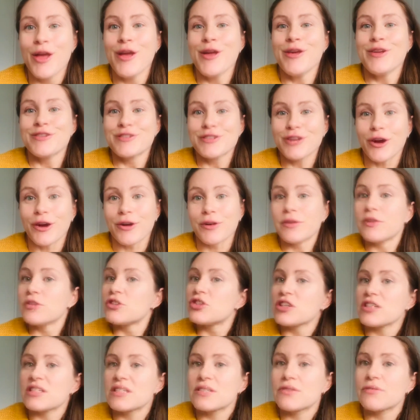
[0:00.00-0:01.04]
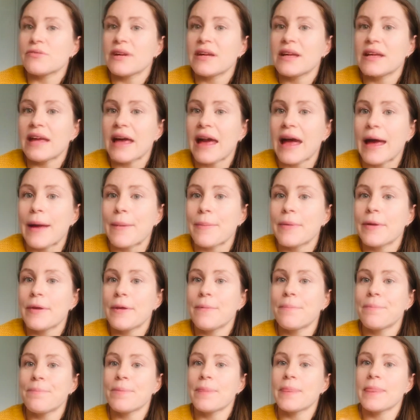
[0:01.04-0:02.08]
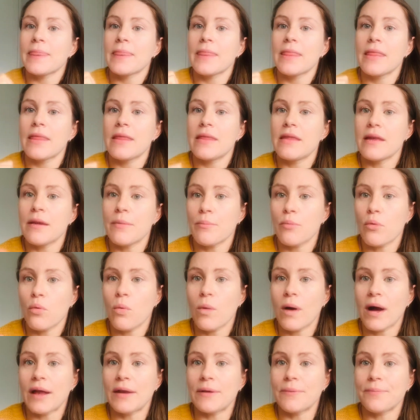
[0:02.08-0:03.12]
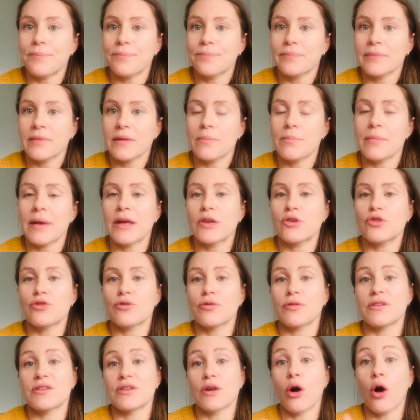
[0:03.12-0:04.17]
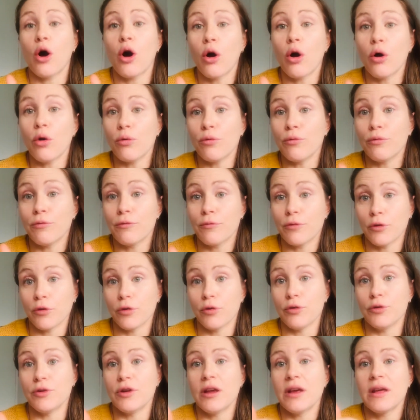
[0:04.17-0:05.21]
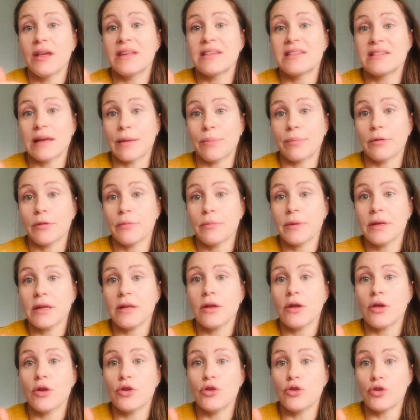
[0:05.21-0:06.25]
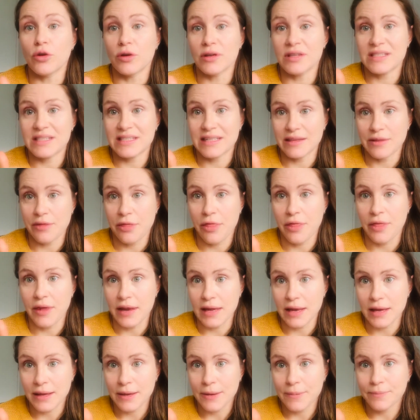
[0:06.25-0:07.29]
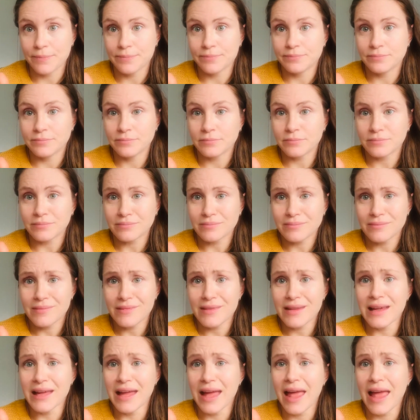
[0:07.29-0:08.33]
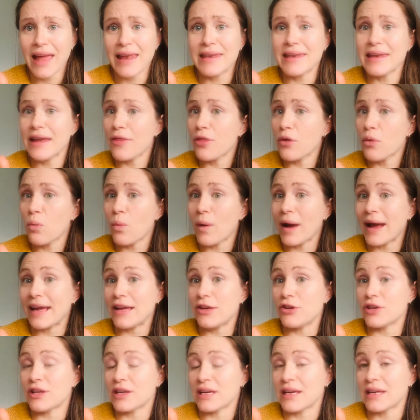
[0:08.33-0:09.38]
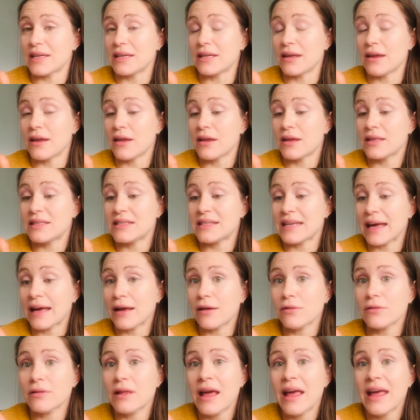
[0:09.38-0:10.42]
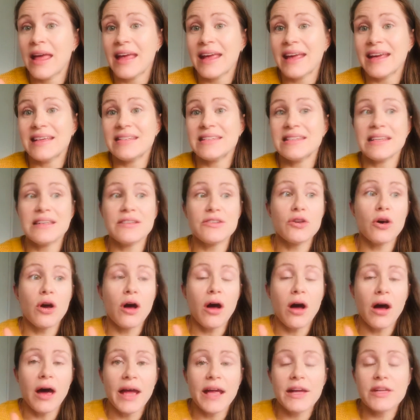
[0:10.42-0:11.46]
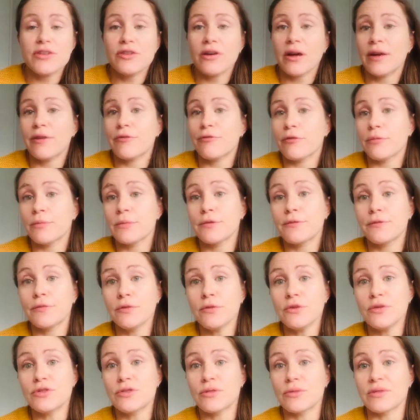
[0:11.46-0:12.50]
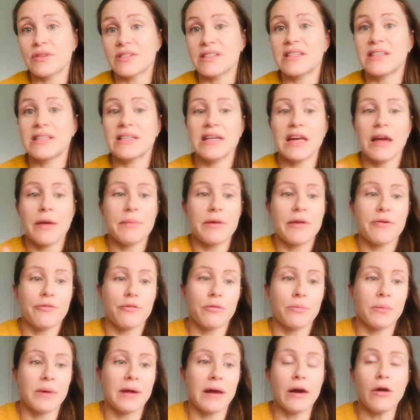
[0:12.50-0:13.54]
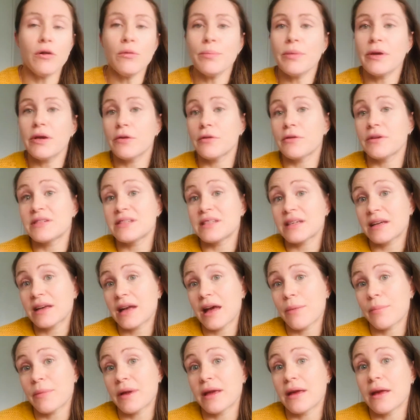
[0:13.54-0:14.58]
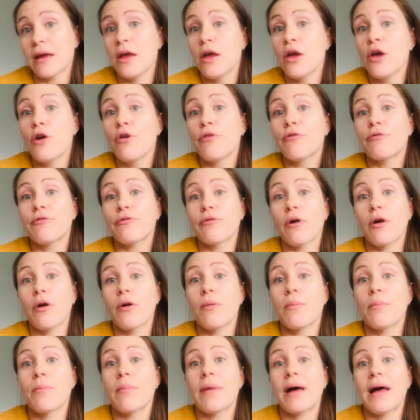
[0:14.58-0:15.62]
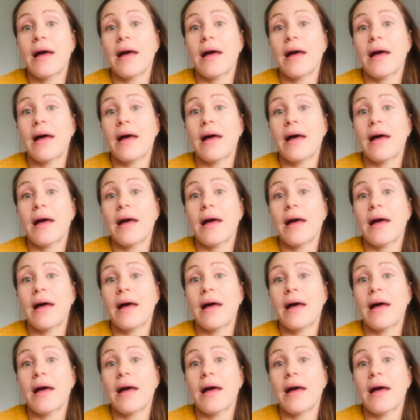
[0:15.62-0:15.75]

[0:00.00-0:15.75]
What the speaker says: So just to recap, number one, make sure it's a whole food supplement, not synthetic. Another way you can tell is your iodine from a food source? Is it coming from kelp or is it coming from